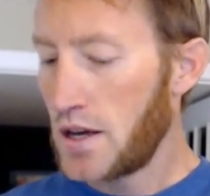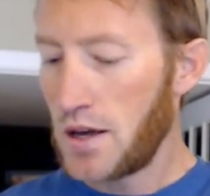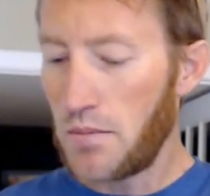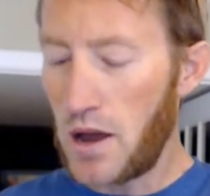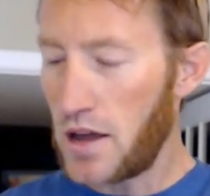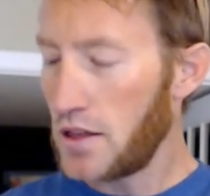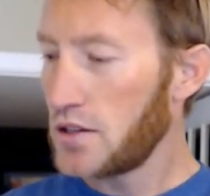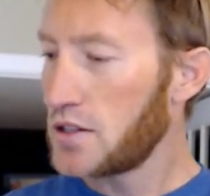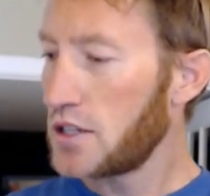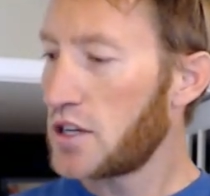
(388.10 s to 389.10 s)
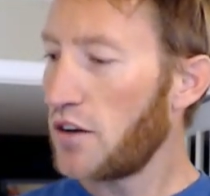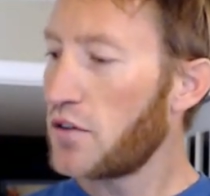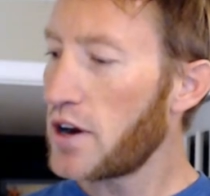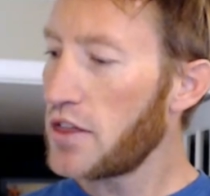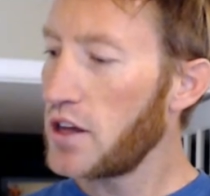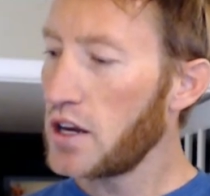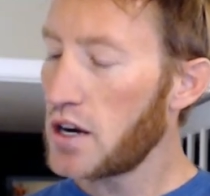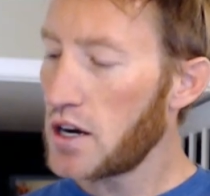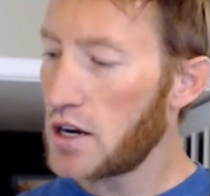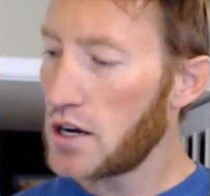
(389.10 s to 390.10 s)
man, this is a tough one. I think
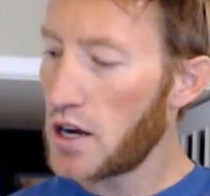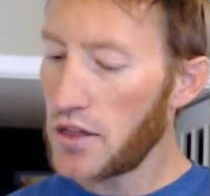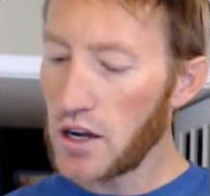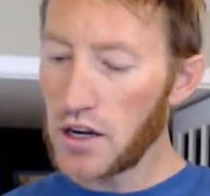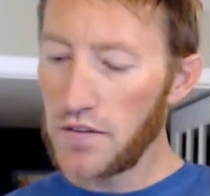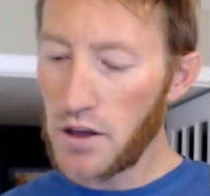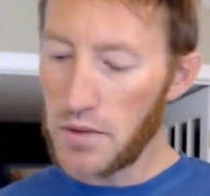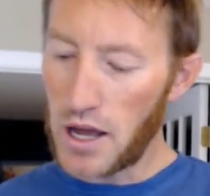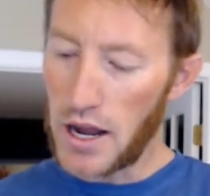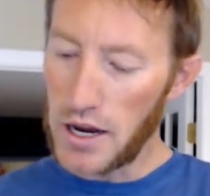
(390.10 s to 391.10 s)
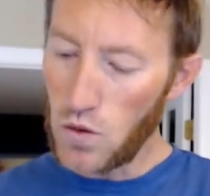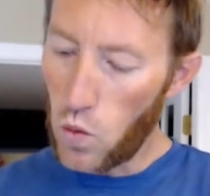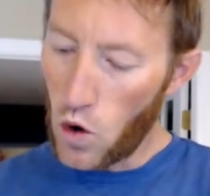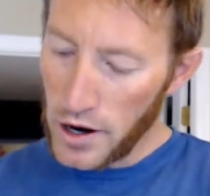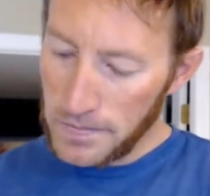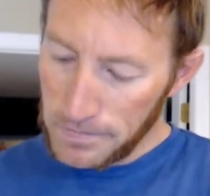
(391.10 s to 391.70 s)
uh, I think I'll give them an 81.